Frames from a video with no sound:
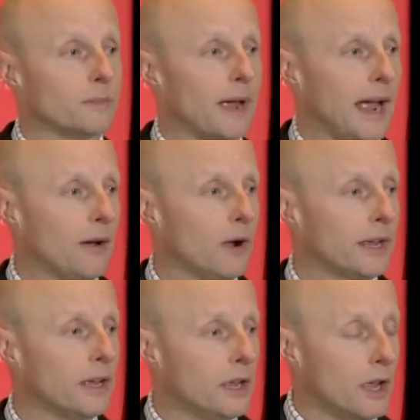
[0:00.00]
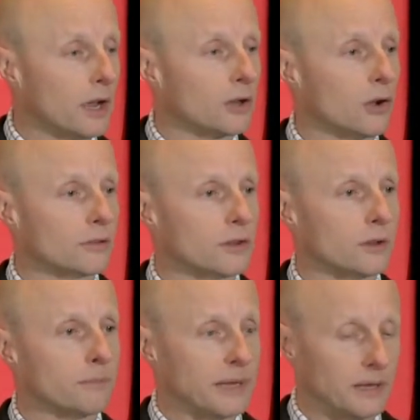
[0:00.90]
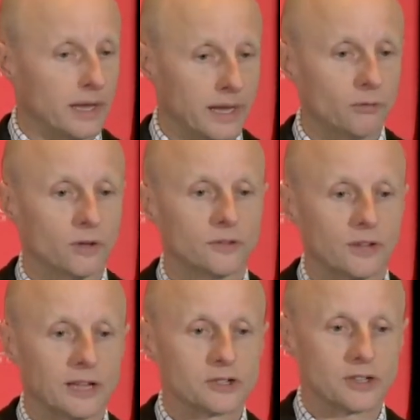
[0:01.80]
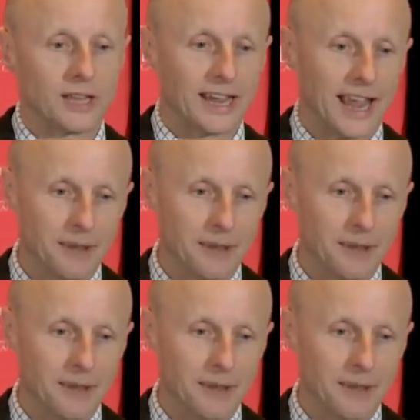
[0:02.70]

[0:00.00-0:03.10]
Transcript: about how I uh, got to be here on stage today.